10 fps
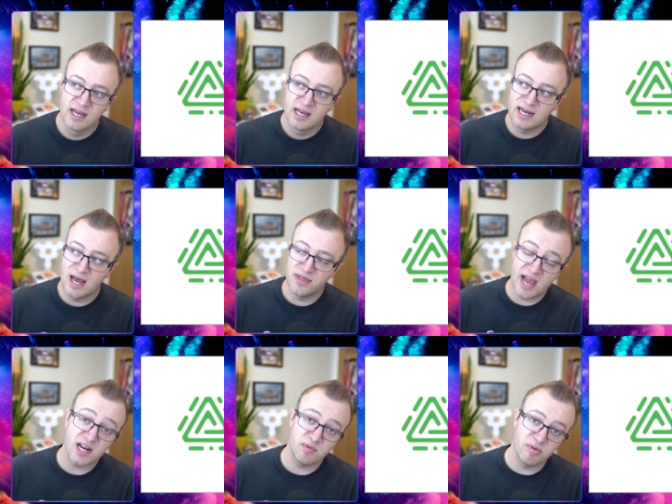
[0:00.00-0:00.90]
Now, the
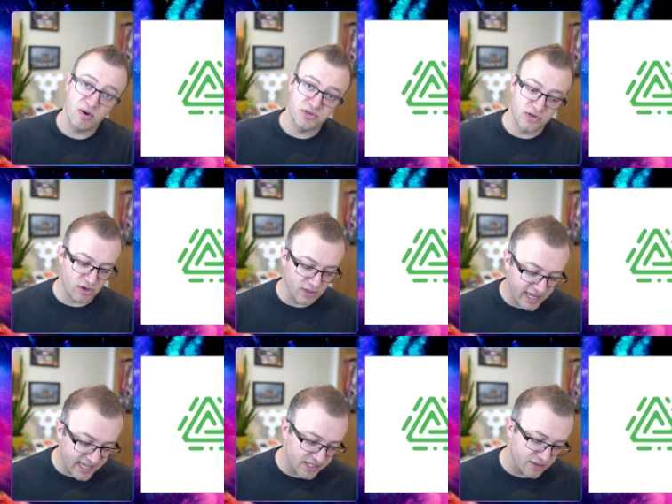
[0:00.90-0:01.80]
Acme protocol
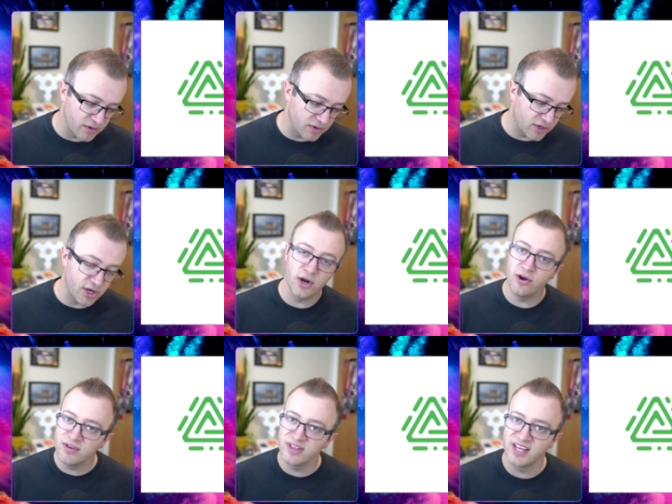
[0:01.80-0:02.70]
isn't
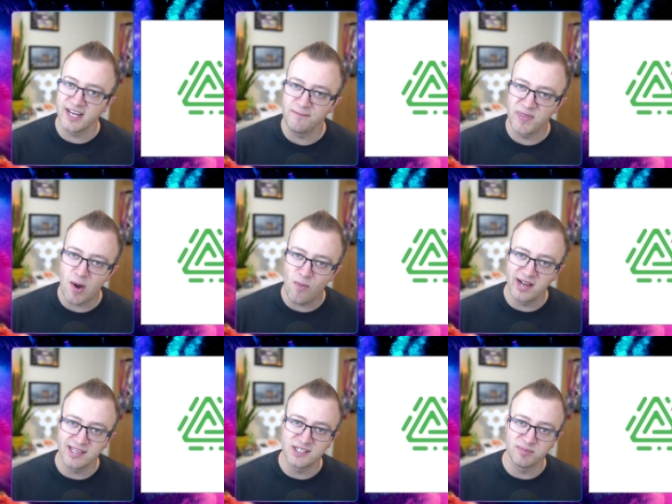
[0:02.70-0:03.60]
currently that
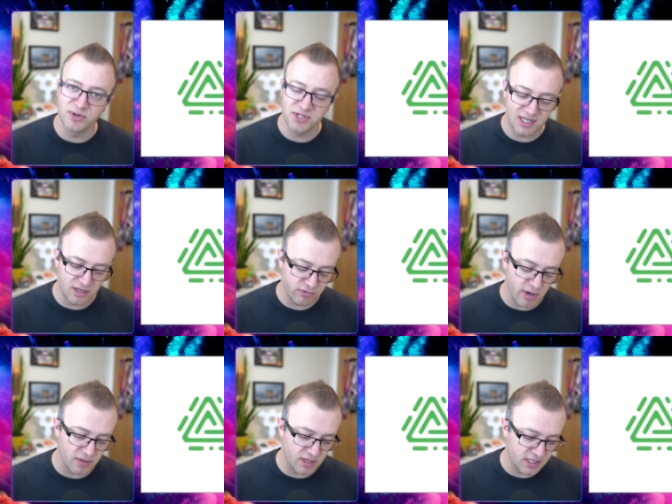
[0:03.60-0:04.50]
widely supported
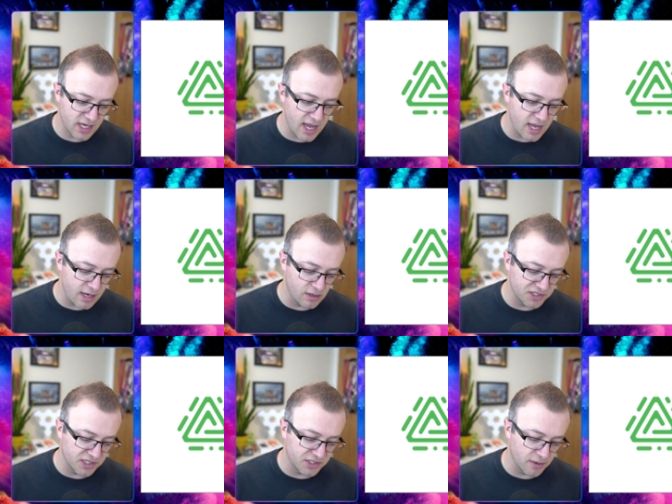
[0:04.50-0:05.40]
throughout the CA
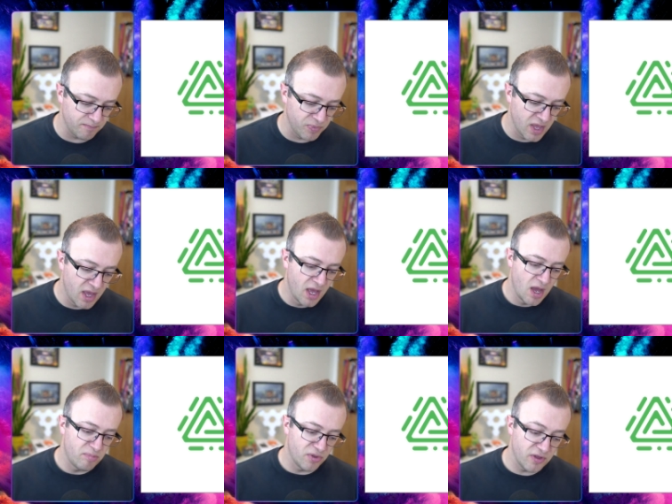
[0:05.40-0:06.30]
ecosystem,
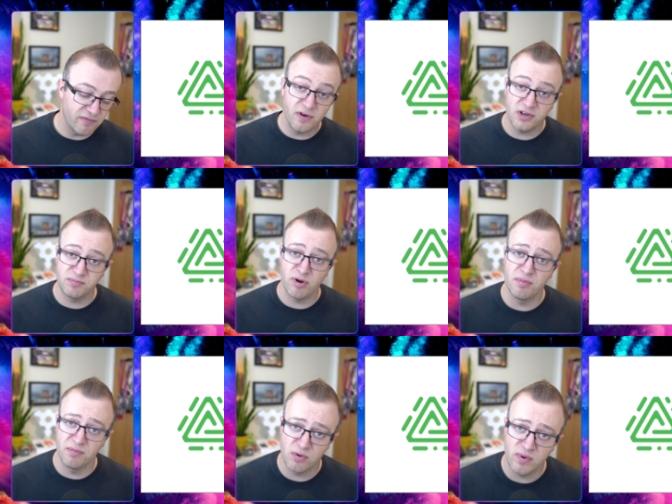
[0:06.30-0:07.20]
but the first
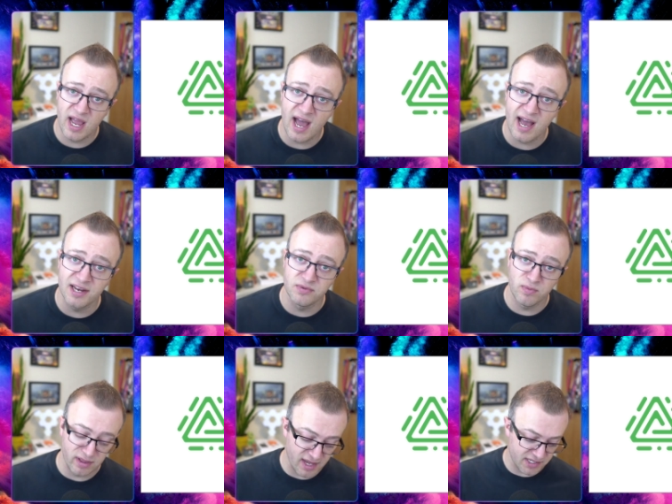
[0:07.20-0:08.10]
problem that we had when
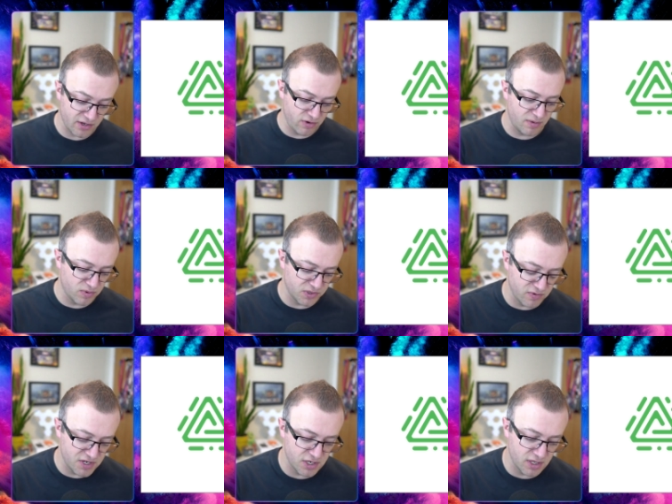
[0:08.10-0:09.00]
Let's Encrypt was
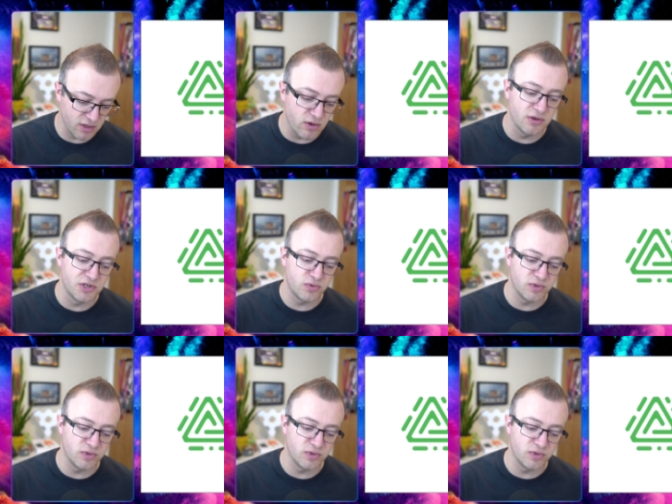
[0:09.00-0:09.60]
originally launched was